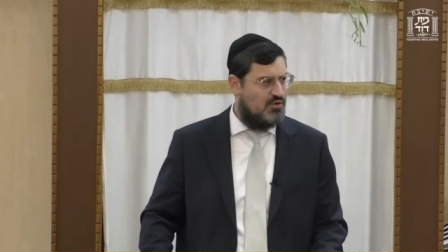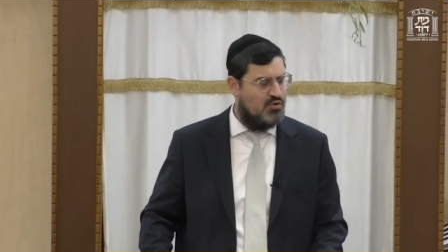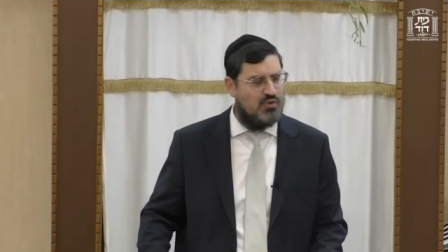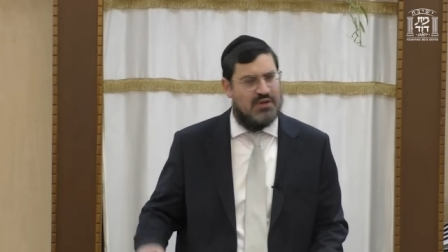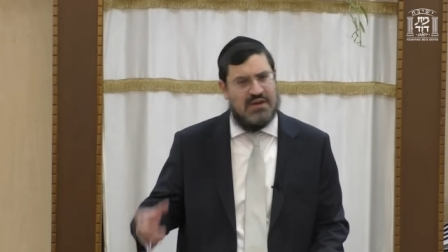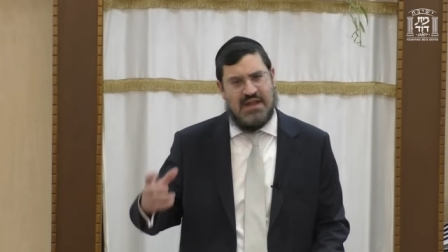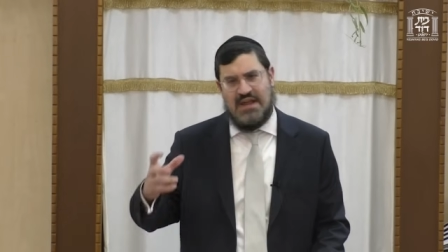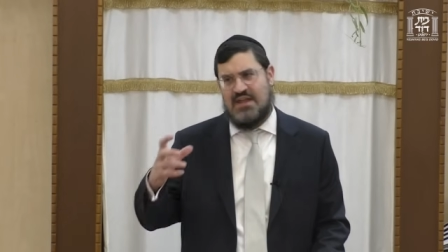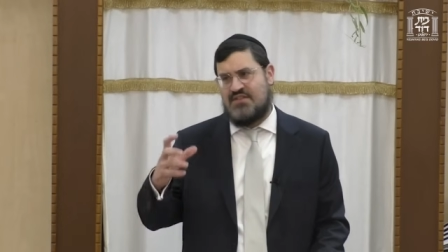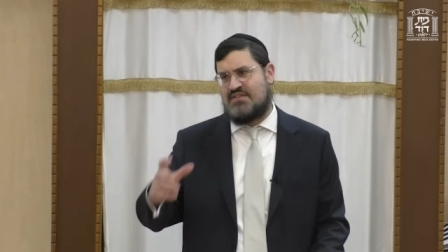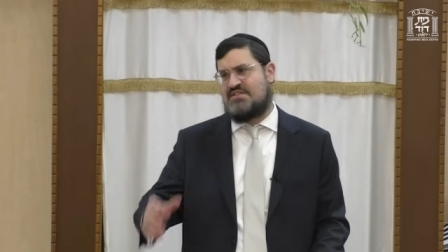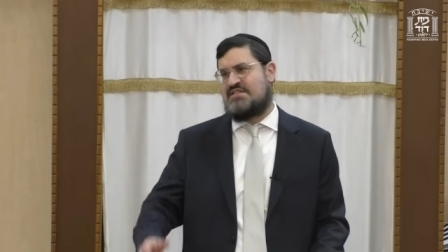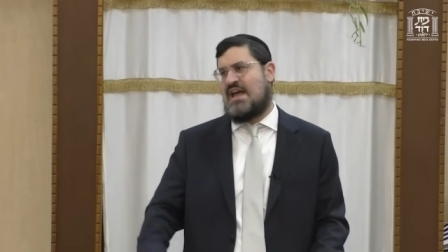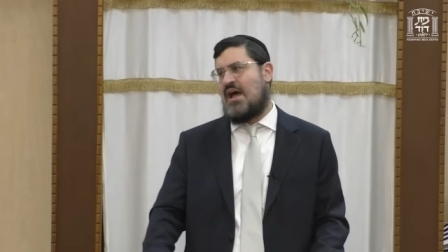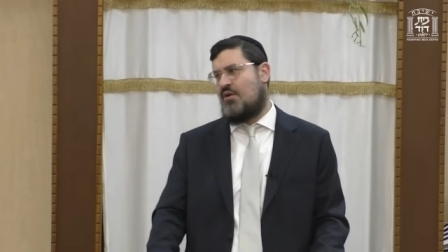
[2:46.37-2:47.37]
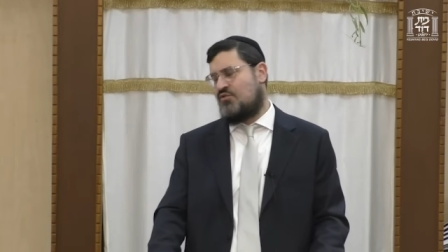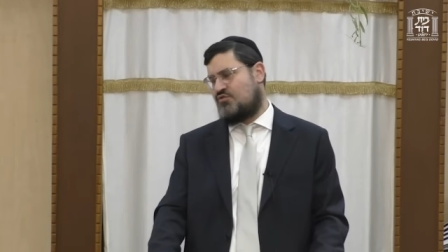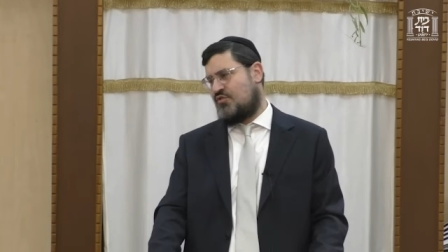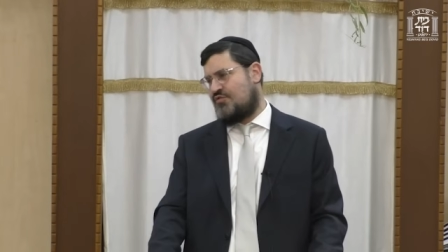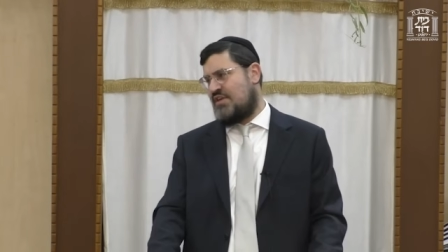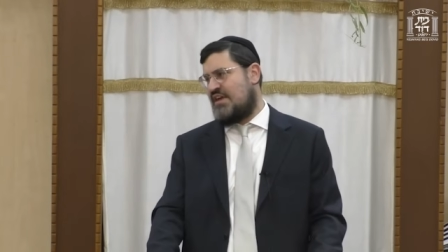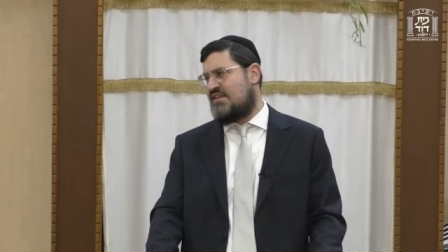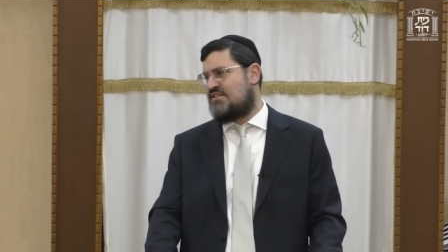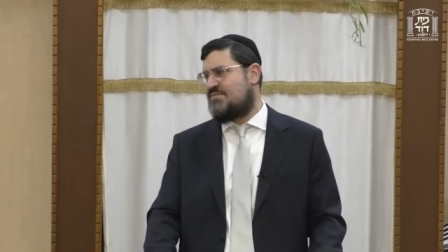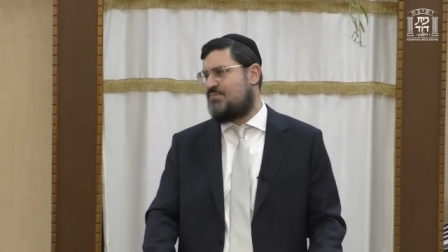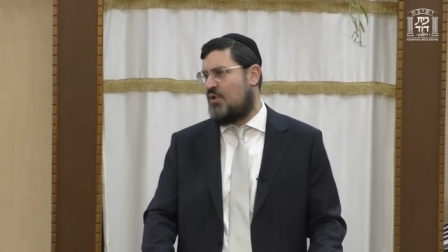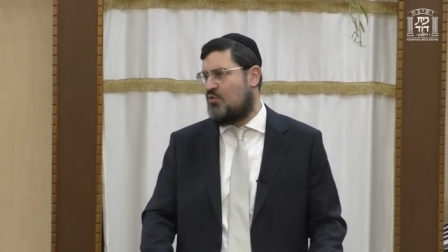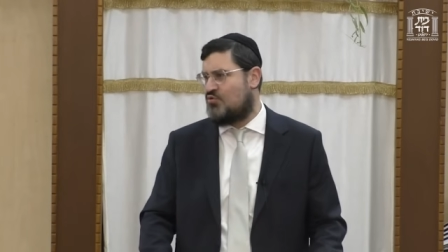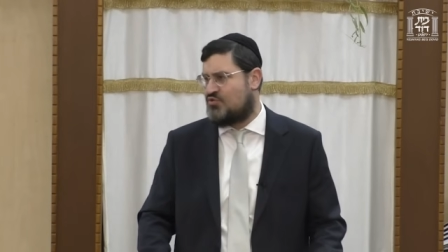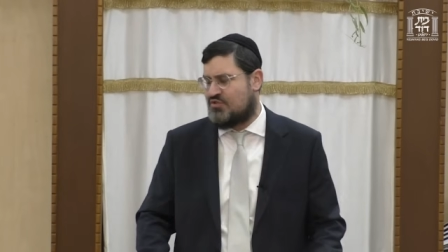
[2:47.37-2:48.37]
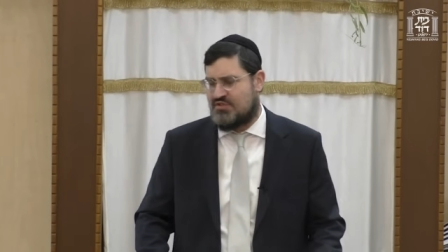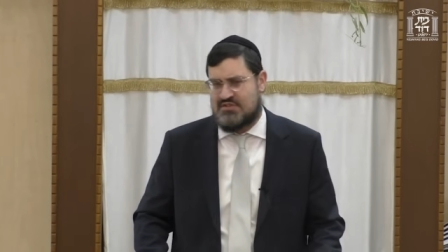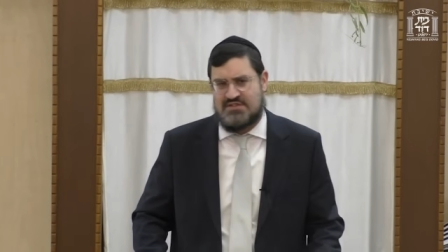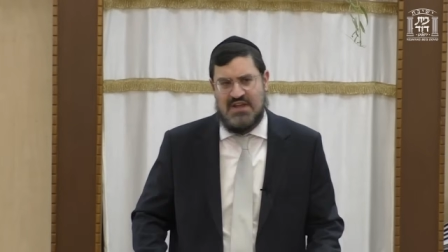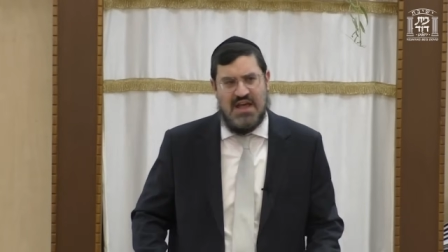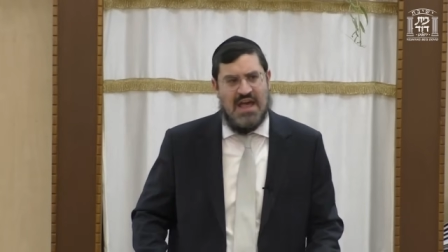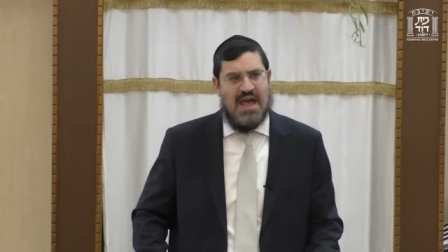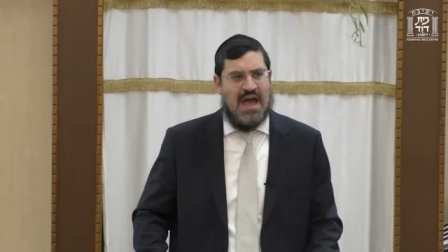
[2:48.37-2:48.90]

You can hear the sounds of the explosions.